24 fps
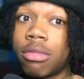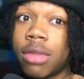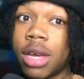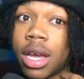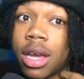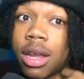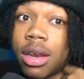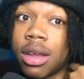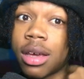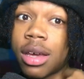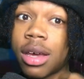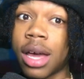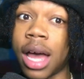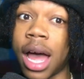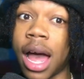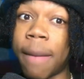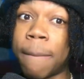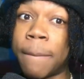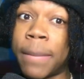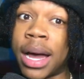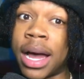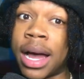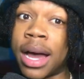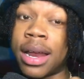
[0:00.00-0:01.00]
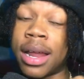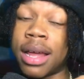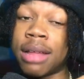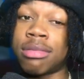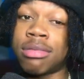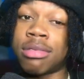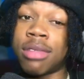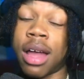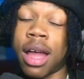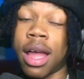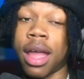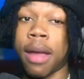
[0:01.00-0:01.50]
Make a nigga hop behind
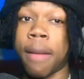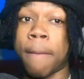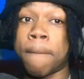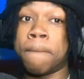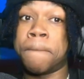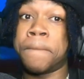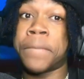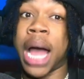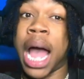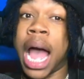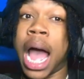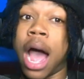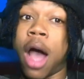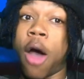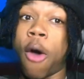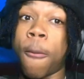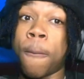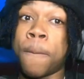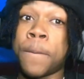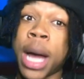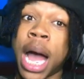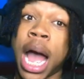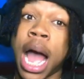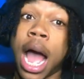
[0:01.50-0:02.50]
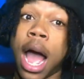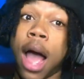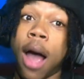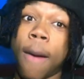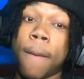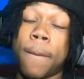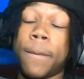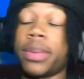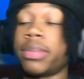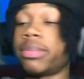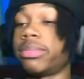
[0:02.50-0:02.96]
that thing. Bow, bow.